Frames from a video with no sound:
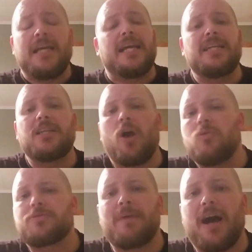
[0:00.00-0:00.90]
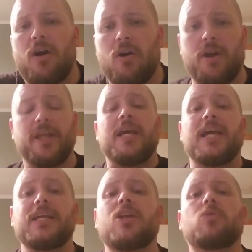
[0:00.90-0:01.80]
He knows my heart.
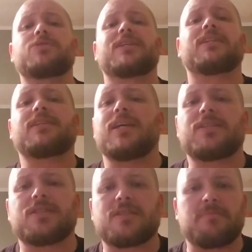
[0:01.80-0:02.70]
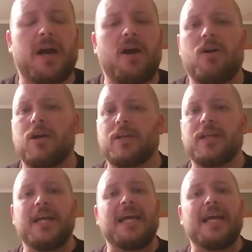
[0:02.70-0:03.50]
He knows the intentions of my heart.